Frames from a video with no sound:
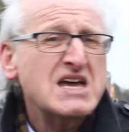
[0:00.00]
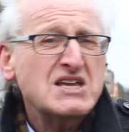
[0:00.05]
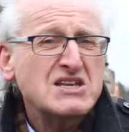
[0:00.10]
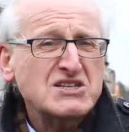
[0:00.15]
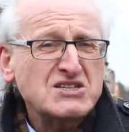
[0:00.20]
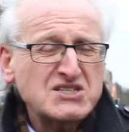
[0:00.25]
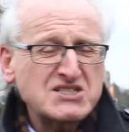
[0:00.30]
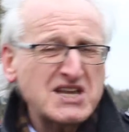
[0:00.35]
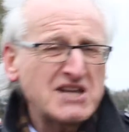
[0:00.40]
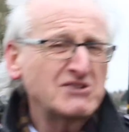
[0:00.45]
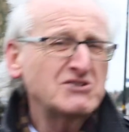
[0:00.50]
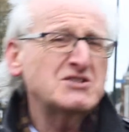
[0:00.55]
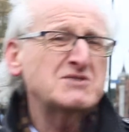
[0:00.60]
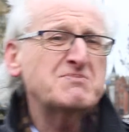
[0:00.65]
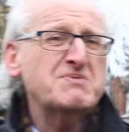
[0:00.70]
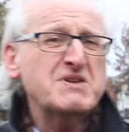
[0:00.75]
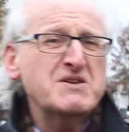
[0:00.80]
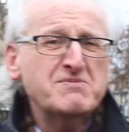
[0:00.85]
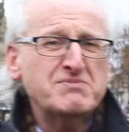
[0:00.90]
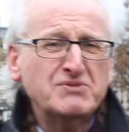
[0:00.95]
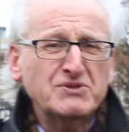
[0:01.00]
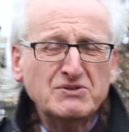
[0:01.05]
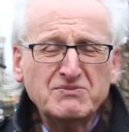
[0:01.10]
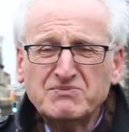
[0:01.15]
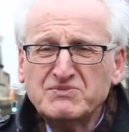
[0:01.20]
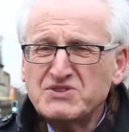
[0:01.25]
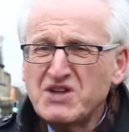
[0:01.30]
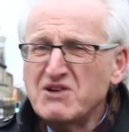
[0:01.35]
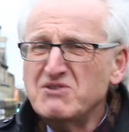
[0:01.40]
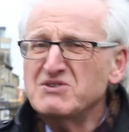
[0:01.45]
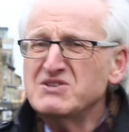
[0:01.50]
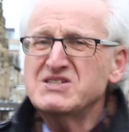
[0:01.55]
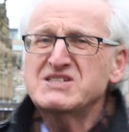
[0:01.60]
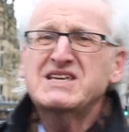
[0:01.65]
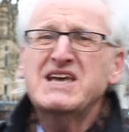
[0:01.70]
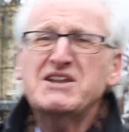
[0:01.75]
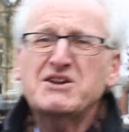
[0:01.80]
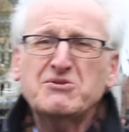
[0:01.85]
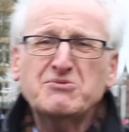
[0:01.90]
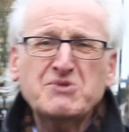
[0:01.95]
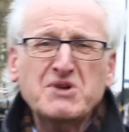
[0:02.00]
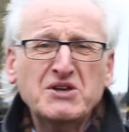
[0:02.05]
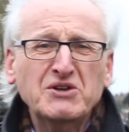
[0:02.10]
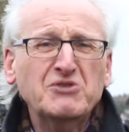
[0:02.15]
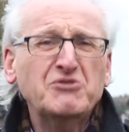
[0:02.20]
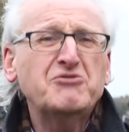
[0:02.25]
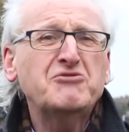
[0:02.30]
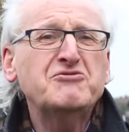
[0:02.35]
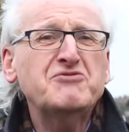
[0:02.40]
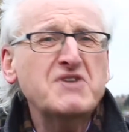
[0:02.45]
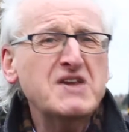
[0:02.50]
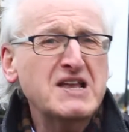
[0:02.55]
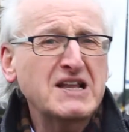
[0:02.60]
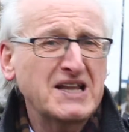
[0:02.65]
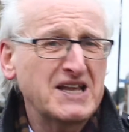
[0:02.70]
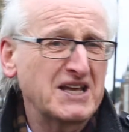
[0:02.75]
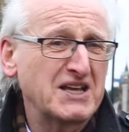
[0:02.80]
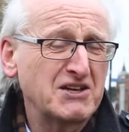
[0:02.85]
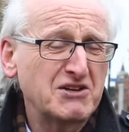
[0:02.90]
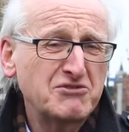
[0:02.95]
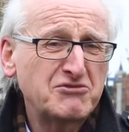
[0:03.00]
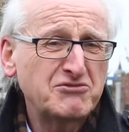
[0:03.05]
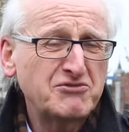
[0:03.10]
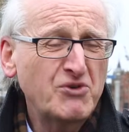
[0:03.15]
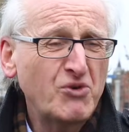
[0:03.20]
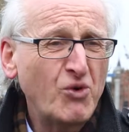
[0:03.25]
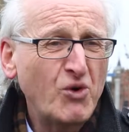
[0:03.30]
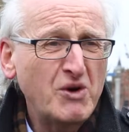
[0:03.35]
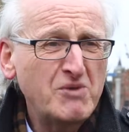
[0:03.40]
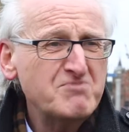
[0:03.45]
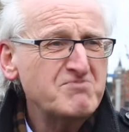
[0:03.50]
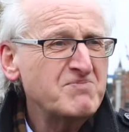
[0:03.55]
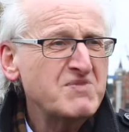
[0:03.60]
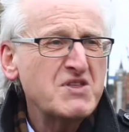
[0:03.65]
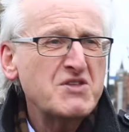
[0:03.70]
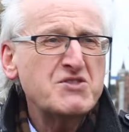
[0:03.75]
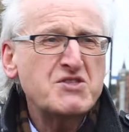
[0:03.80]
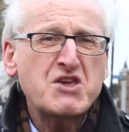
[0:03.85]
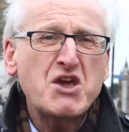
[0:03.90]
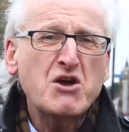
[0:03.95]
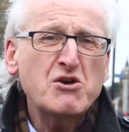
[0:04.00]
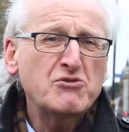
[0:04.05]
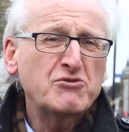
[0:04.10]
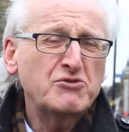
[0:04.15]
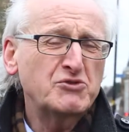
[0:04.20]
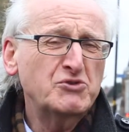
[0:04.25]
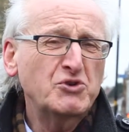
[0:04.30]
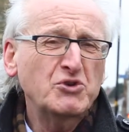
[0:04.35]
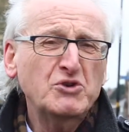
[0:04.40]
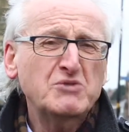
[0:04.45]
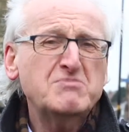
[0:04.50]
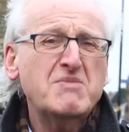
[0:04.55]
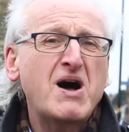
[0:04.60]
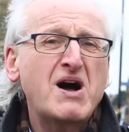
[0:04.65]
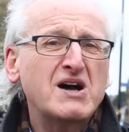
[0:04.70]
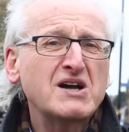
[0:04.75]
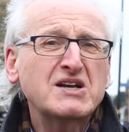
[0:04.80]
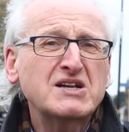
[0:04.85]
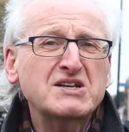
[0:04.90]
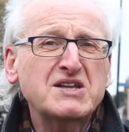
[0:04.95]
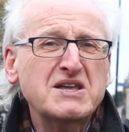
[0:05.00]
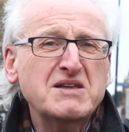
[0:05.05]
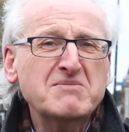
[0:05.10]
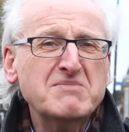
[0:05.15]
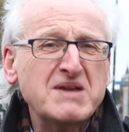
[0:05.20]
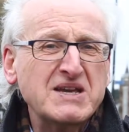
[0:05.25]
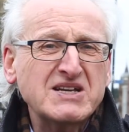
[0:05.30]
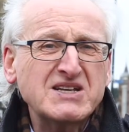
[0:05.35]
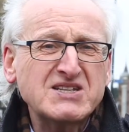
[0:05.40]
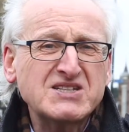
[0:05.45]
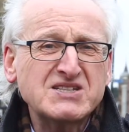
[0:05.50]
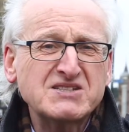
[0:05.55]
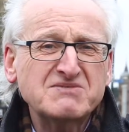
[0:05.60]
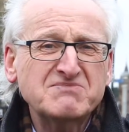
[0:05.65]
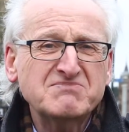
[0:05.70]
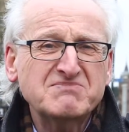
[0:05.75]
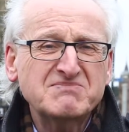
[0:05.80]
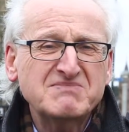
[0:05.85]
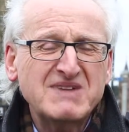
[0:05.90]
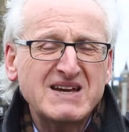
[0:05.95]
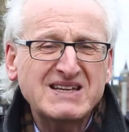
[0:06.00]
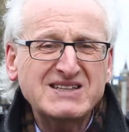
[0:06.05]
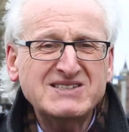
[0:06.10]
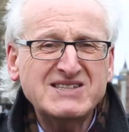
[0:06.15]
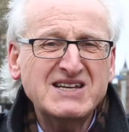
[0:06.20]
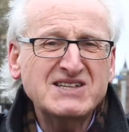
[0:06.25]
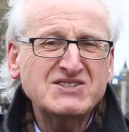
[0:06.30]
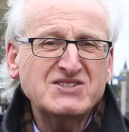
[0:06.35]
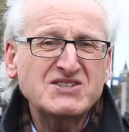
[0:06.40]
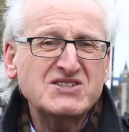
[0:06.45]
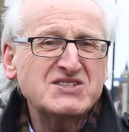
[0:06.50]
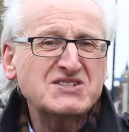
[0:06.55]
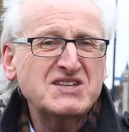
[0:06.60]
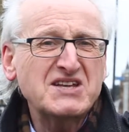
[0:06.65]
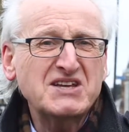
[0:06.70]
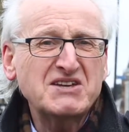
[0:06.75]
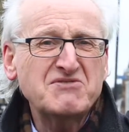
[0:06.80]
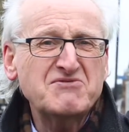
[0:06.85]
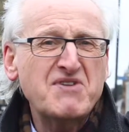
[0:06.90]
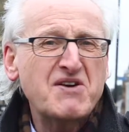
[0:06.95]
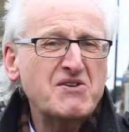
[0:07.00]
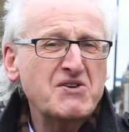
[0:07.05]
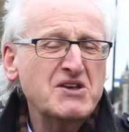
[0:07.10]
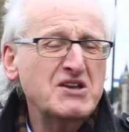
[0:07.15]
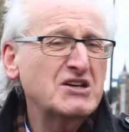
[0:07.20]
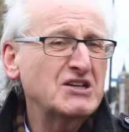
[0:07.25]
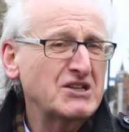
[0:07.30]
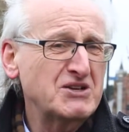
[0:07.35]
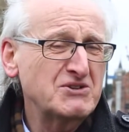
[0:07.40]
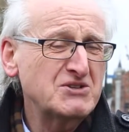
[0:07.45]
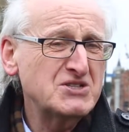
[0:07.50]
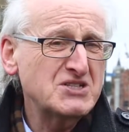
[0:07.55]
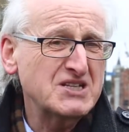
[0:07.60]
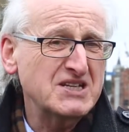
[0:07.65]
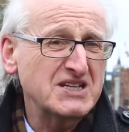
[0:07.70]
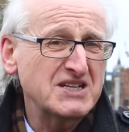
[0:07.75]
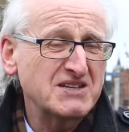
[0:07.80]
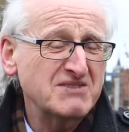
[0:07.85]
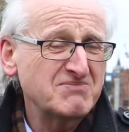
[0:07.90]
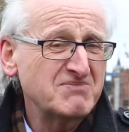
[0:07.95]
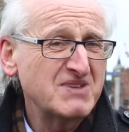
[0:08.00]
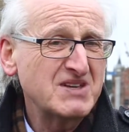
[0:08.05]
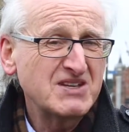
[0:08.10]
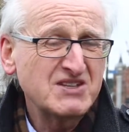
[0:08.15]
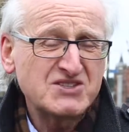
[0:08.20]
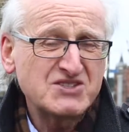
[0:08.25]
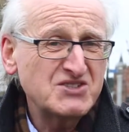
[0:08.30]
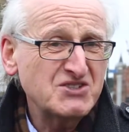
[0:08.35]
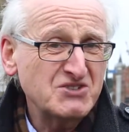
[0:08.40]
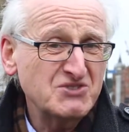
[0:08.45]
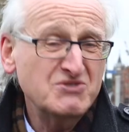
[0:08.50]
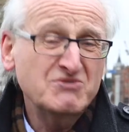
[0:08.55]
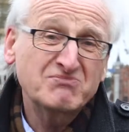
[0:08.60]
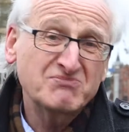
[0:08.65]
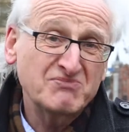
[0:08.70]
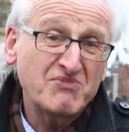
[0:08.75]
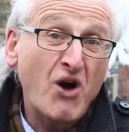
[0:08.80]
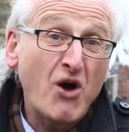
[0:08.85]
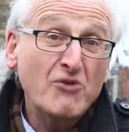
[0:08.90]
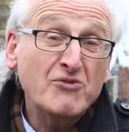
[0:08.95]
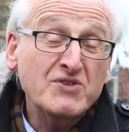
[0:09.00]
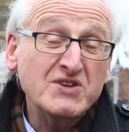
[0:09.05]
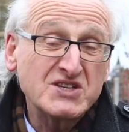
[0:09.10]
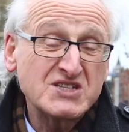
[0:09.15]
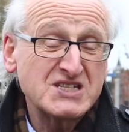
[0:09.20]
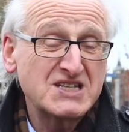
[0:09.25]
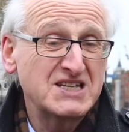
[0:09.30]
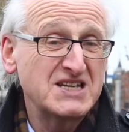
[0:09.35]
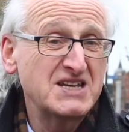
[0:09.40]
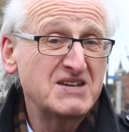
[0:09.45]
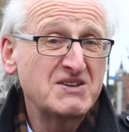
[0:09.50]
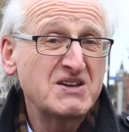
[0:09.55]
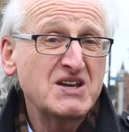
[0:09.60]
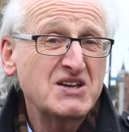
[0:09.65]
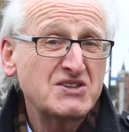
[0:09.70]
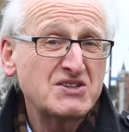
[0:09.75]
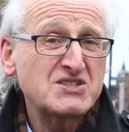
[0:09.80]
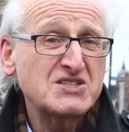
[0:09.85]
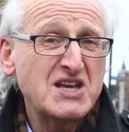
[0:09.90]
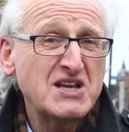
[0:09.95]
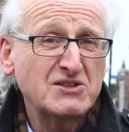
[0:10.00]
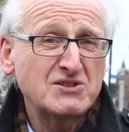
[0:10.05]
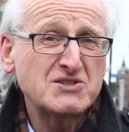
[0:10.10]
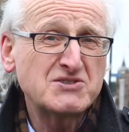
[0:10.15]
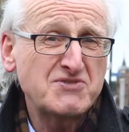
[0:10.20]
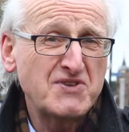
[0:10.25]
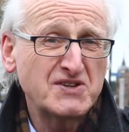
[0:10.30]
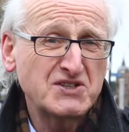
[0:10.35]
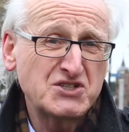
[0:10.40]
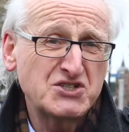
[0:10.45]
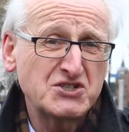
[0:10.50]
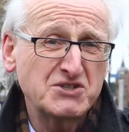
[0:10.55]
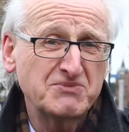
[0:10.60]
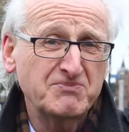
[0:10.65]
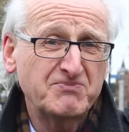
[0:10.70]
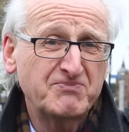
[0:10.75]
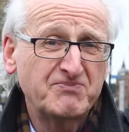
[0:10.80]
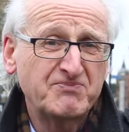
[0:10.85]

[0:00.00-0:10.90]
Salespeople don't get a real feeling for the overall marketing mix and tend to stick very closely to, obviously, the sales function.